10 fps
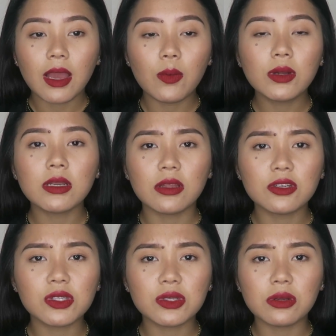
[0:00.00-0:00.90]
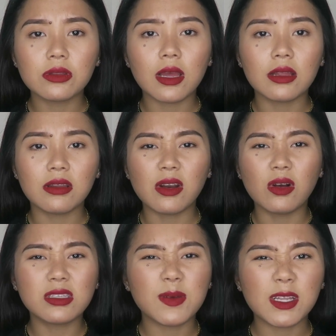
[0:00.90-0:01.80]
I want others to know that not
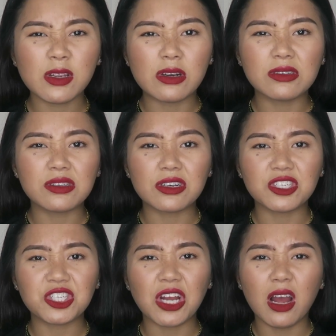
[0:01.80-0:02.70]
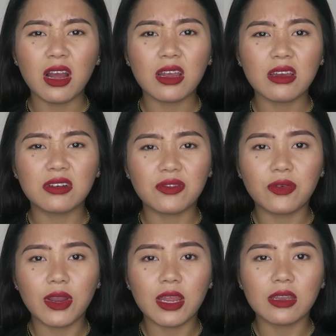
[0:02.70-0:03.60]
all Tibetan girls are shy and
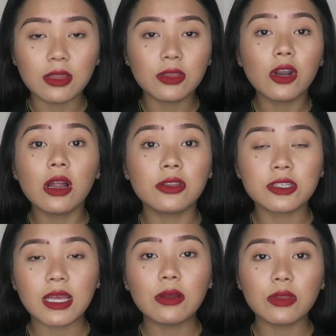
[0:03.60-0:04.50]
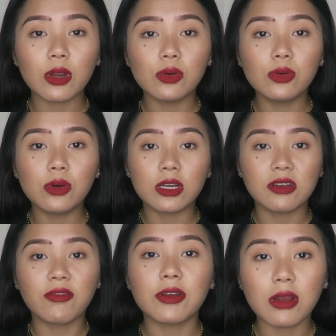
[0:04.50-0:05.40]
afraid, and there are others out there who are
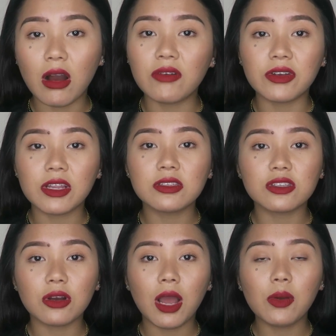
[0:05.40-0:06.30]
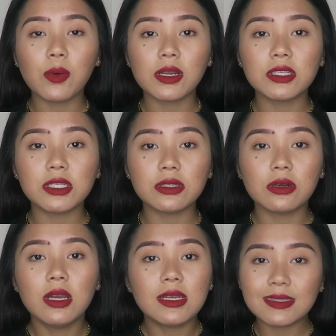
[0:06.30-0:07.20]
different and confident. So I wanted
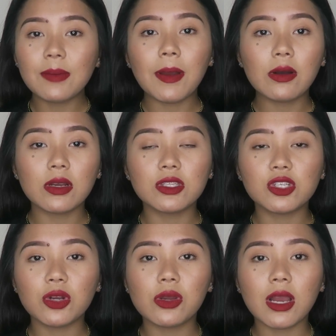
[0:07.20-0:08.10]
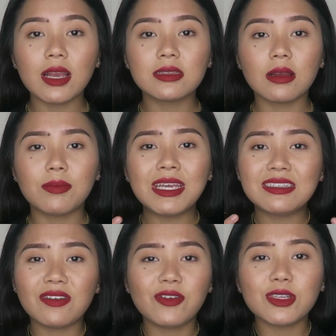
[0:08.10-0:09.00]
to step out and show you guys that
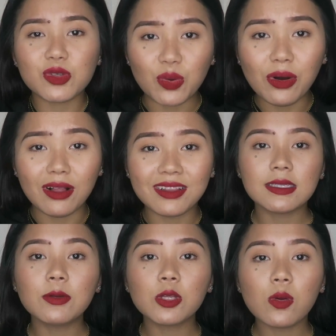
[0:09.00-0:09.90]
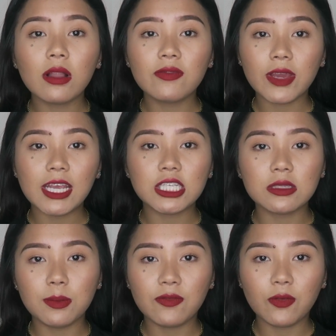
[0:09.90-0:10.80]
being different is cool. And some of the
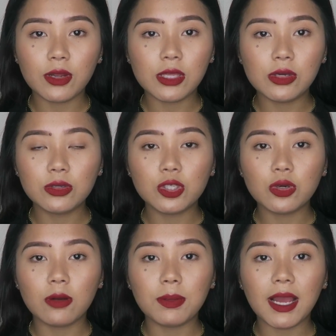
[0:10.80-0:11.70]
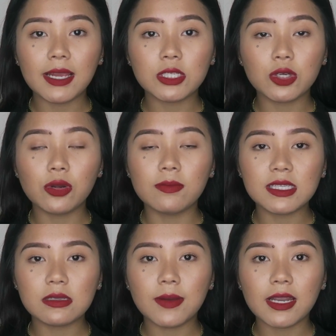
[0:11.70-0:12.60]
qualifications before you do apply to go to
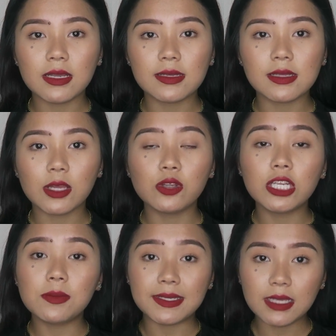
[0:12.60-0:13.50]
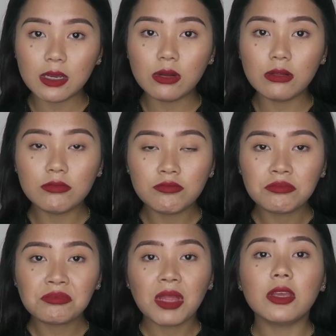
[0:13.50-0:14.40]
Miss Tibet is that you need to be single,
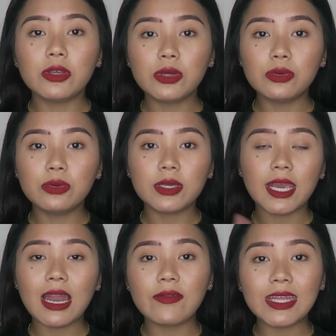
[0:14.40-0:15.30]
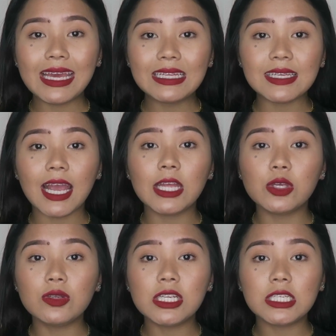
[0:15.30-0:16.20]
you can't have any kids,
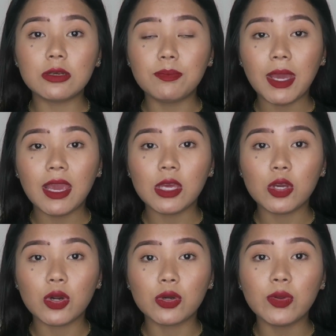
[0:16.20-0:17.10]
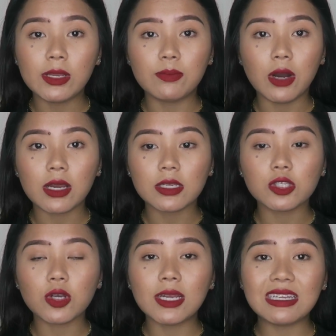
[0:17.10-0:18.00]
and you need to pay your green book.
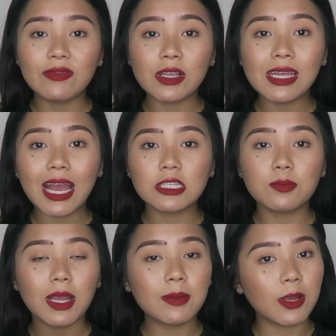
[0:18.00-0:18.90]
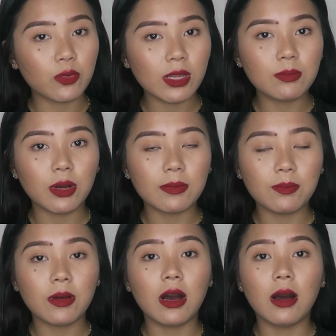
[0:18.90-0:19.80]
So I definitely had to pay my green book
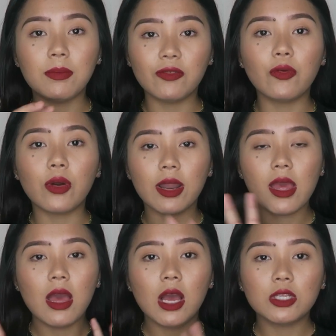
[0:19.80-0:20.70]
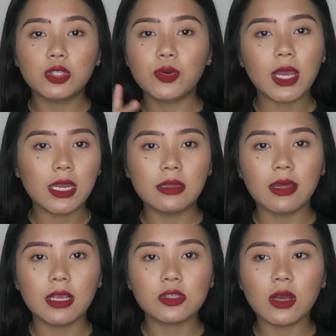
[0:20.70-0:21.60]
before doing
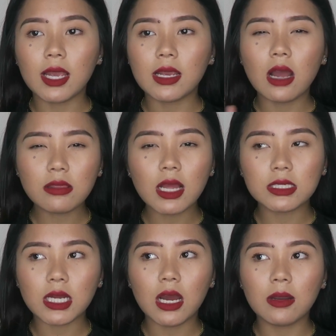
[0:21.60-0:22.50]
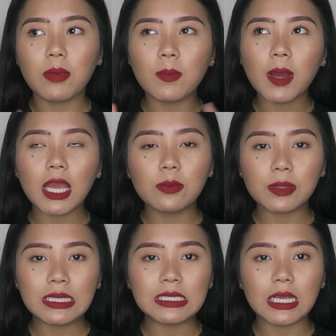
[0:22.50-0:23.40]
anything. So I got that done, bought my
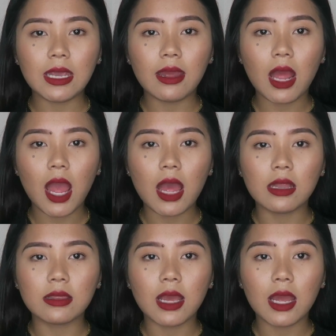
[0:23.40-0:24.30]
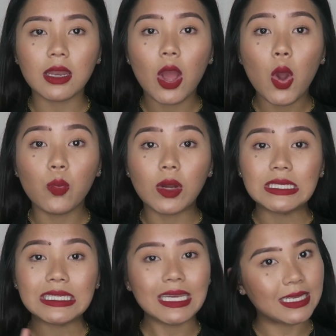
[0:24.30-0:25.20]
airplane ticket, and then
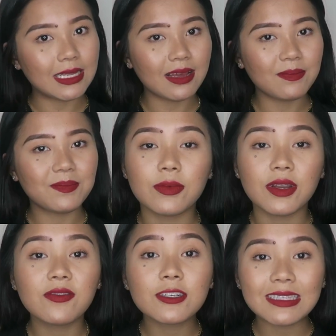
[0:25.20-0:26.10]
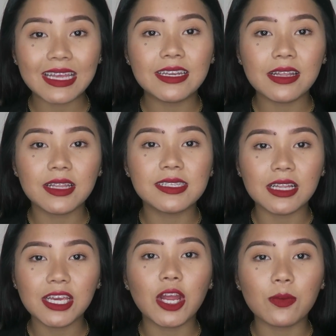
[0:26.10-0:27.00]
went to India. When I first landed at the
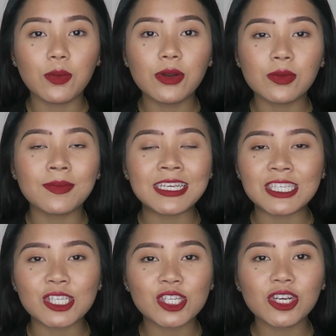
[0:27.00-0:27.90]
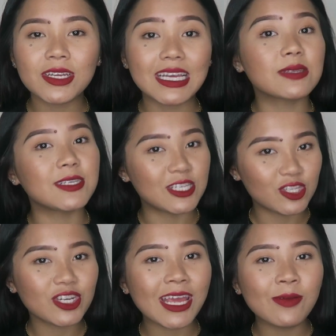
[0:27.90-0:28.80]
Delhi airport with my sister, yes, my
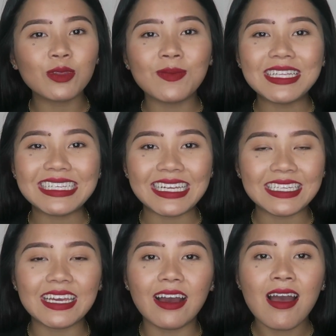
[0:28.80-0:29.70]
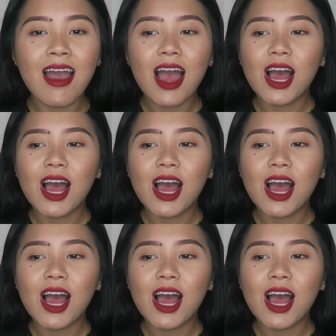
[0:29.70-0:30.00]
sister came with me to India.